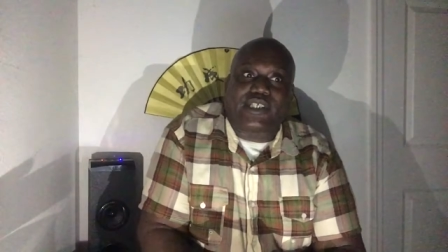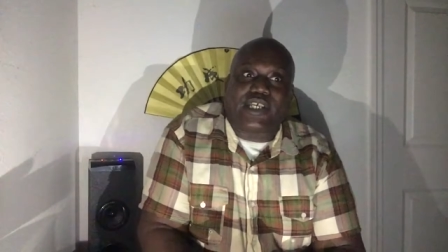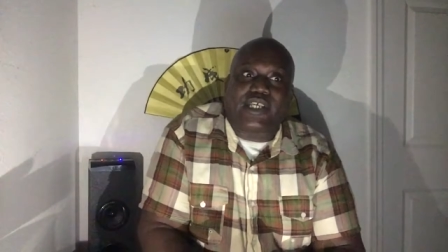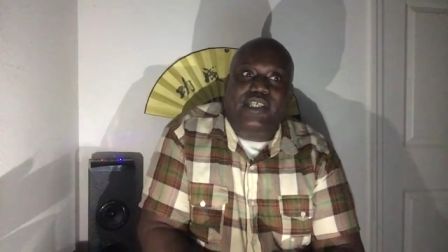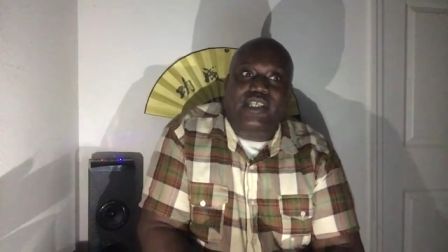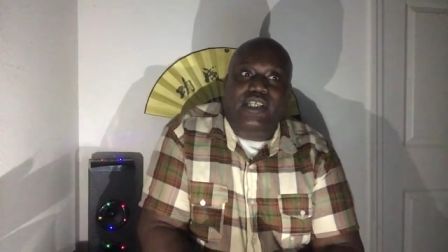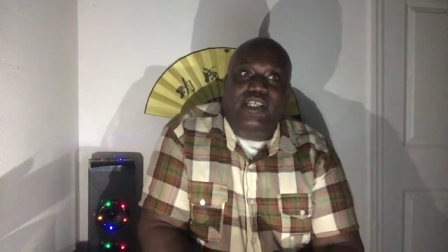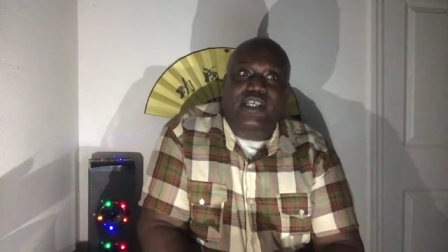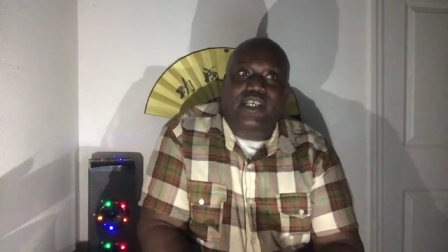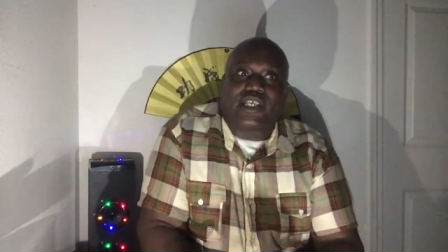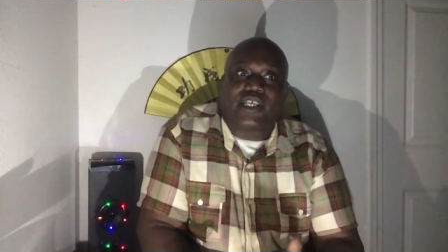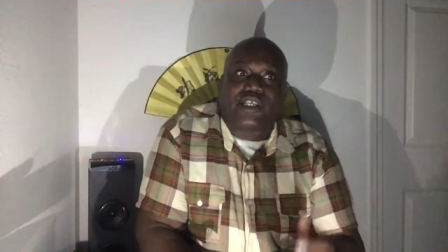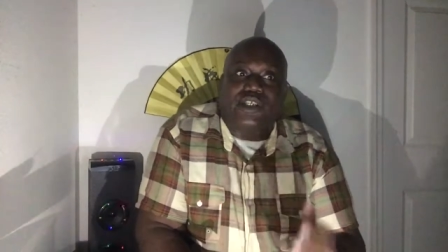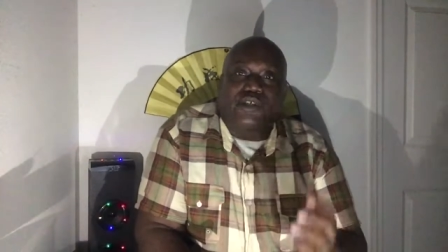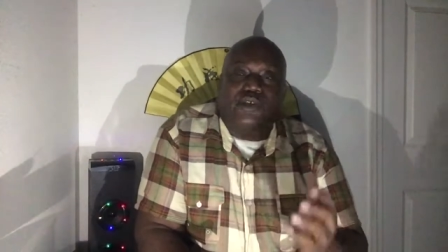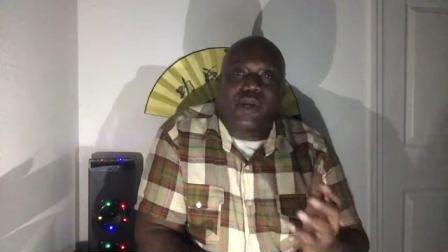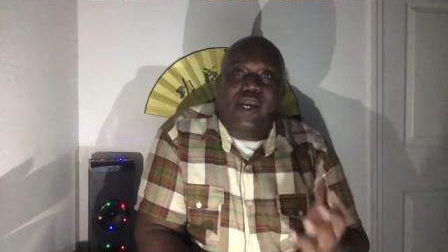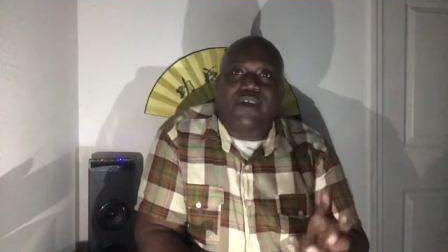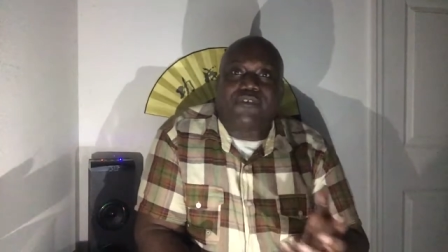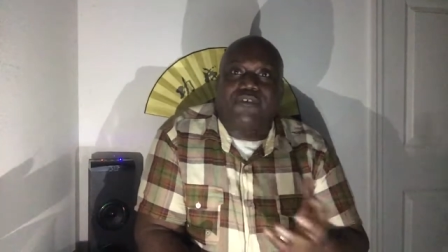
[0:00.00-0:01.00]
that
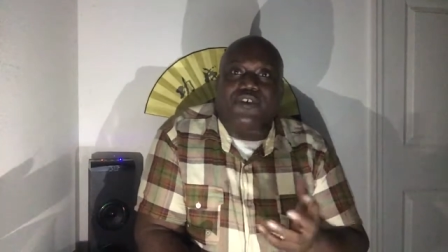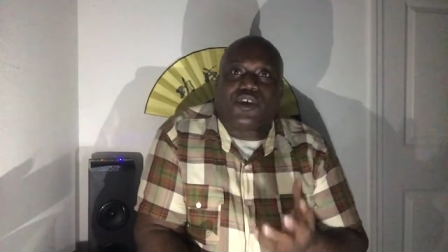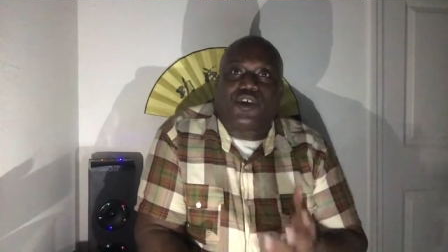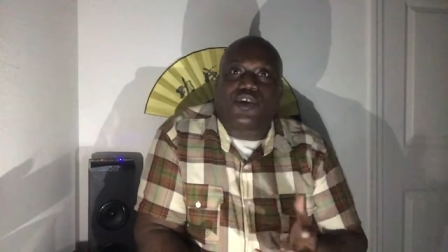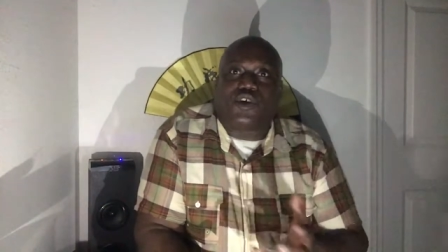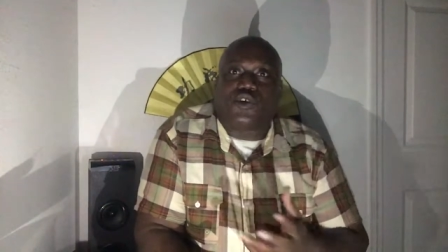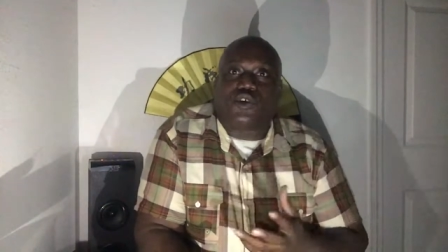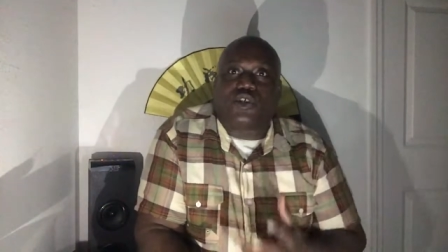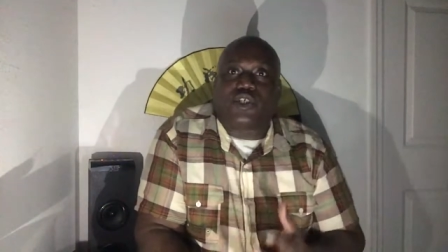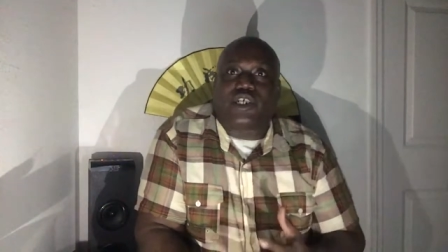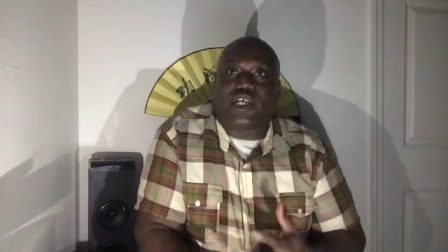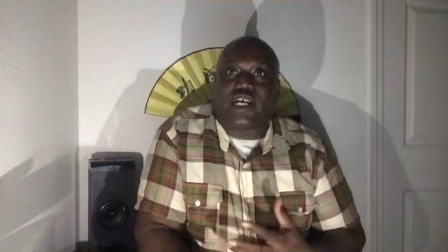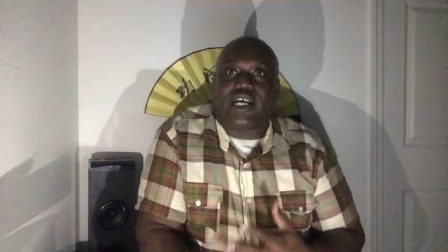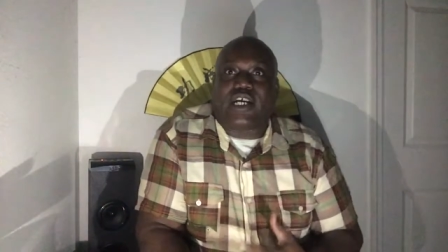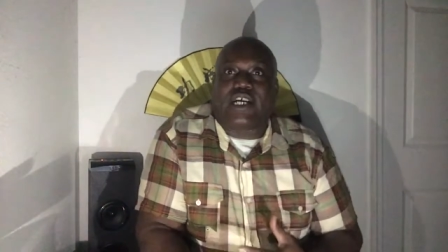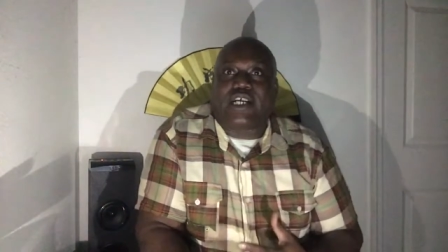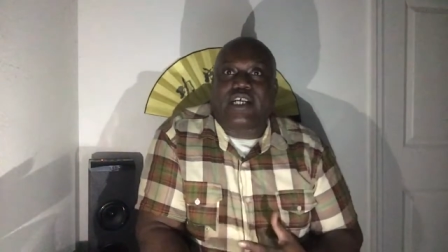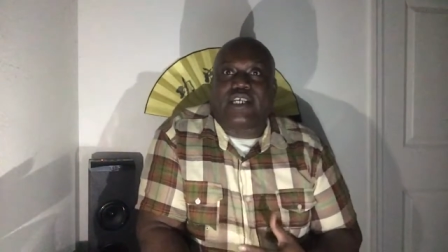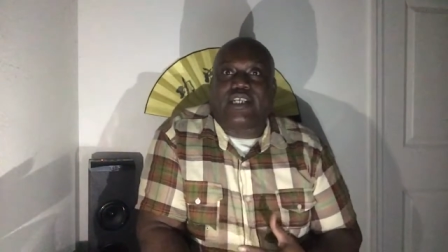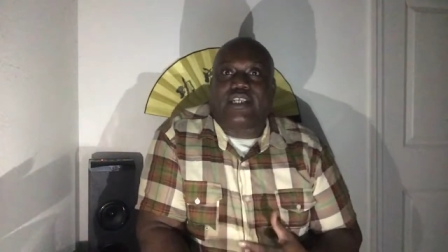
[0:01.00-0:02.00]
you have your own
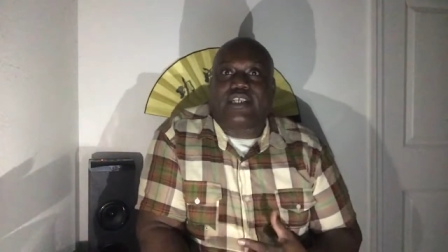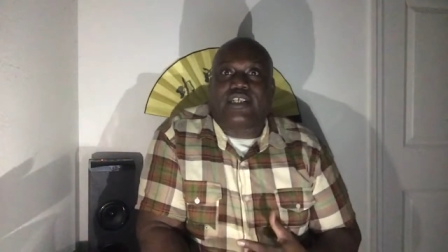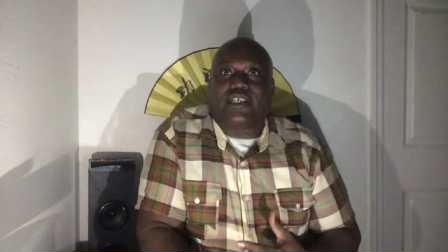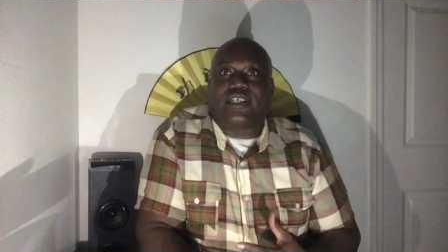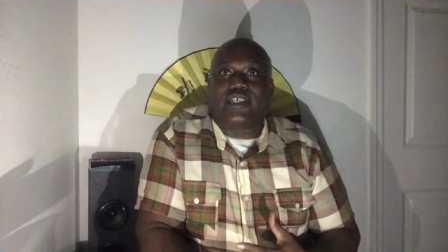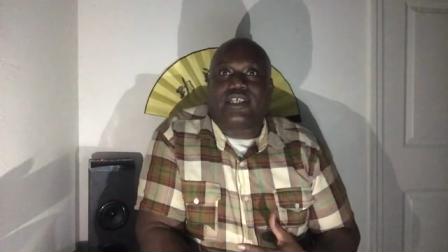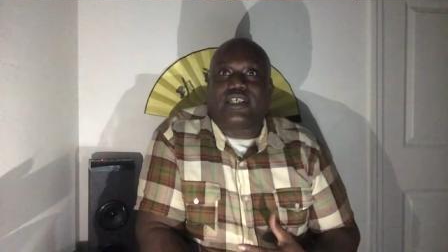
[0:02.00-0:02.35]
kind